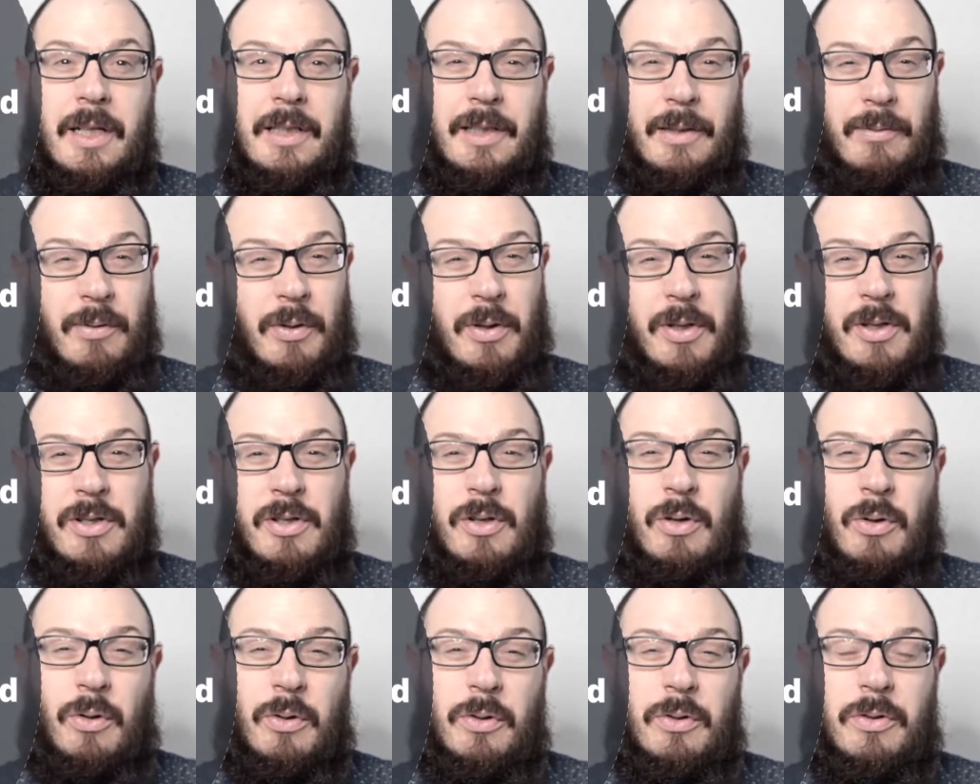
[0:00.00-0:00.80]
They've only
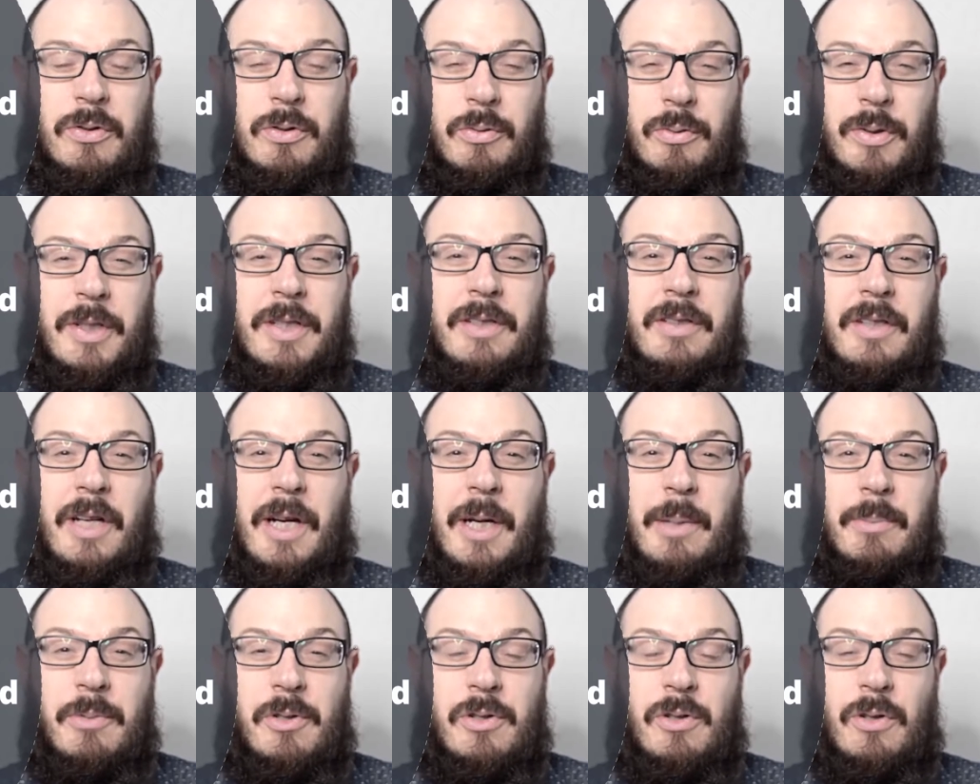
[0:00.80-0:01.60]
scored three
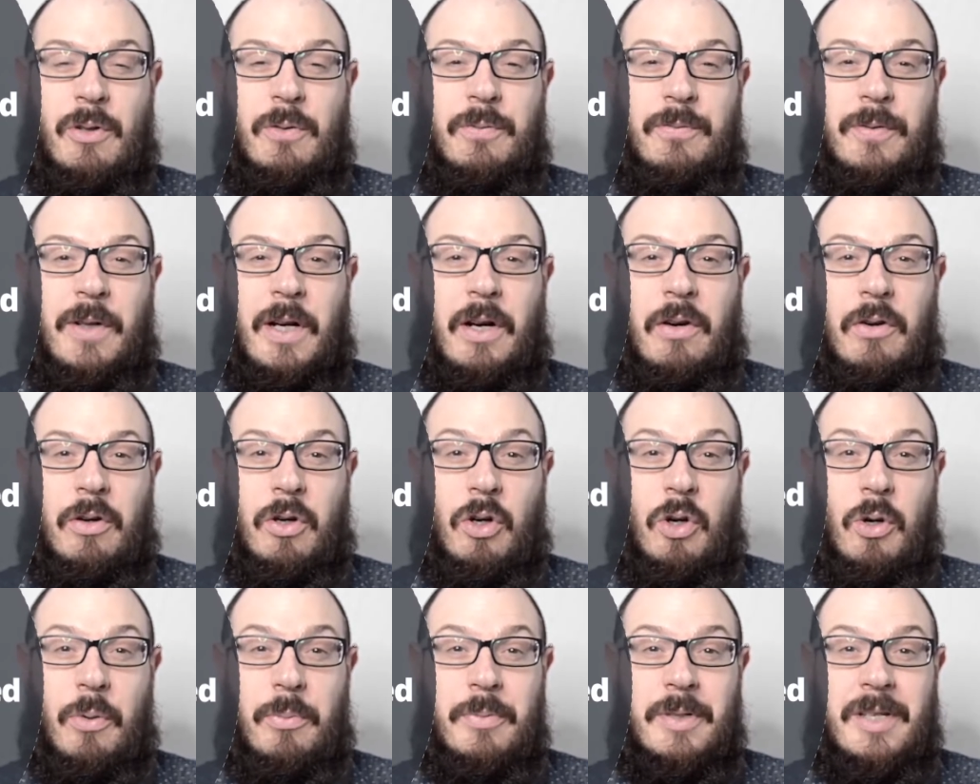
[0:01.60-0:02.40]
times so far
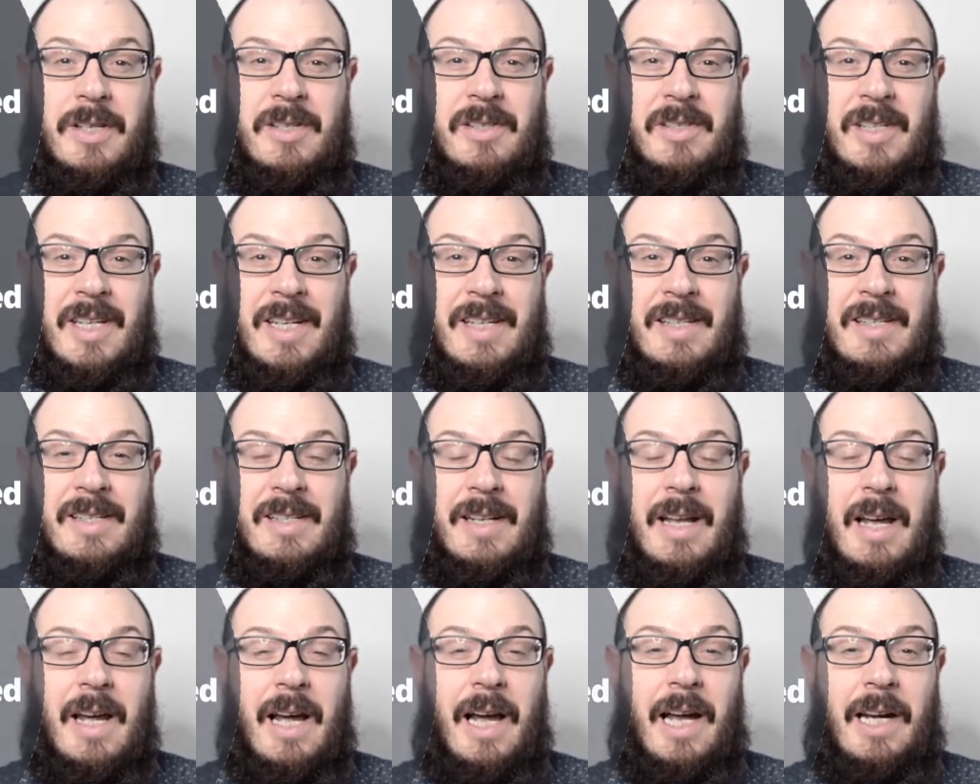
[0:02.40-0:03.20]
at home this
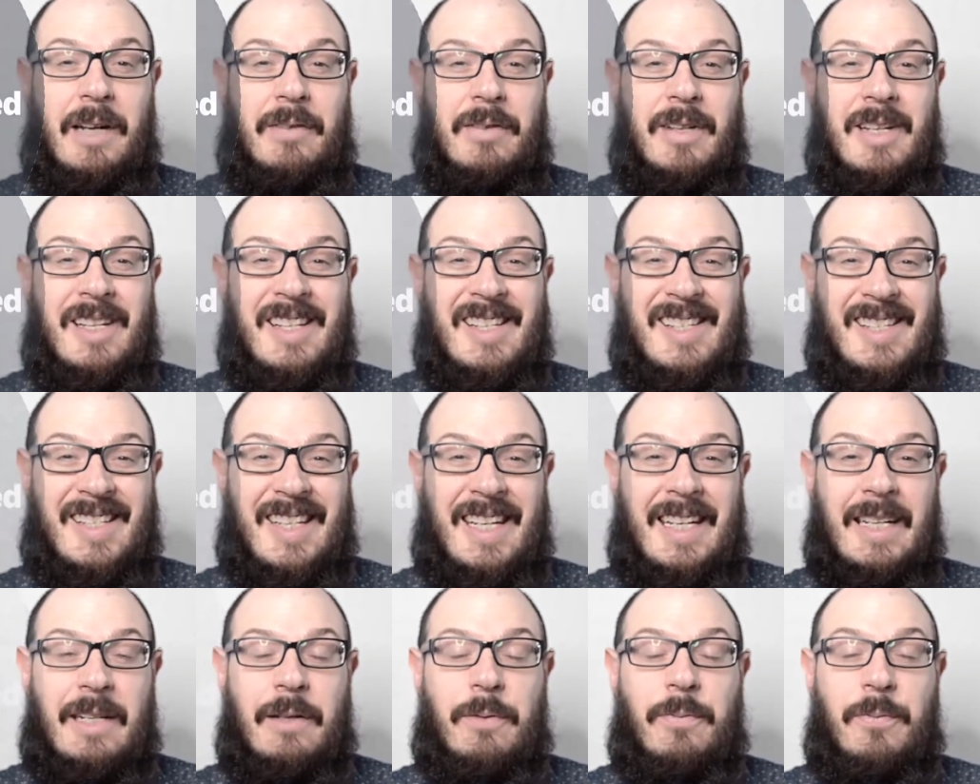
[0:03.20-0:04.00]
season, and have
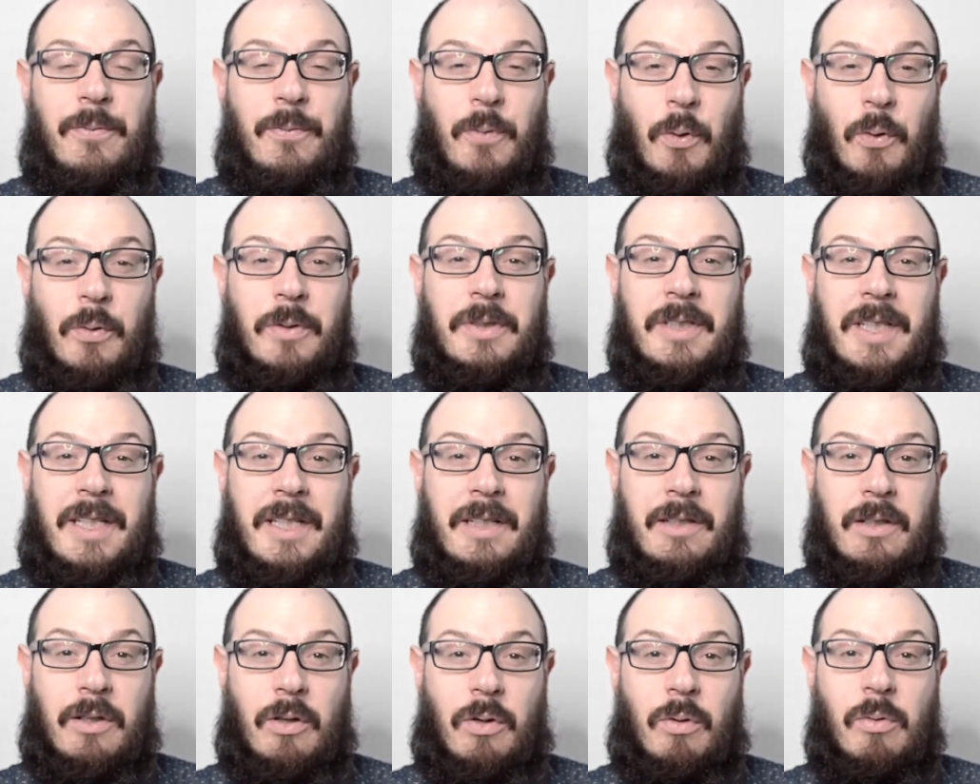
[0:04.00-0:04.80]
conceded
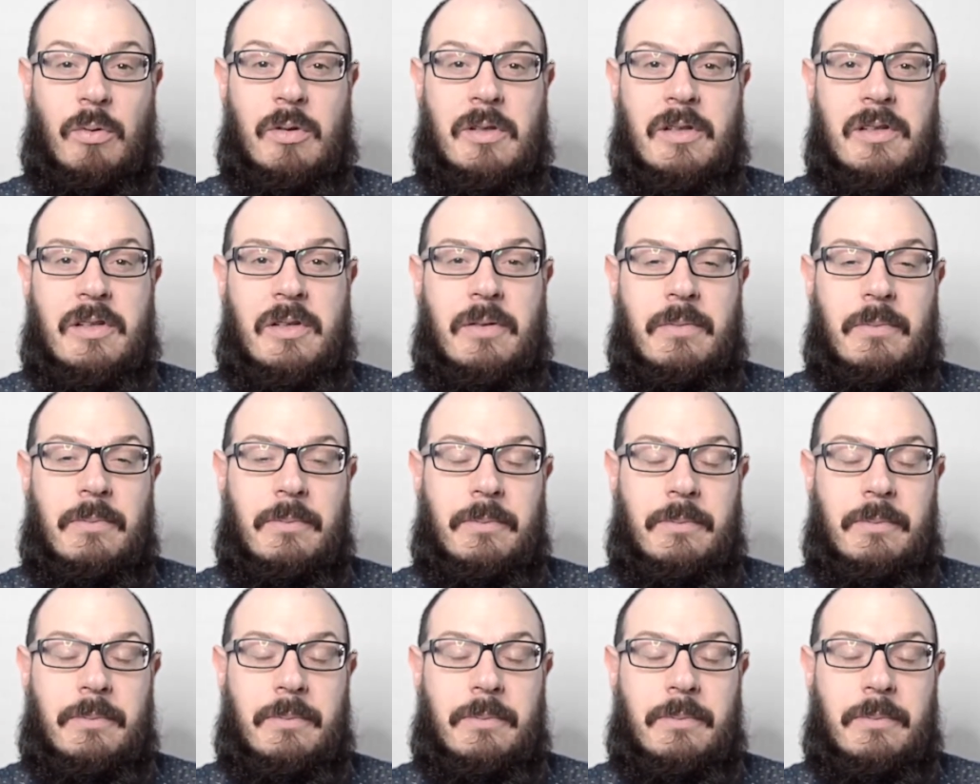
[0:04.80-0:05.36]
14 goals.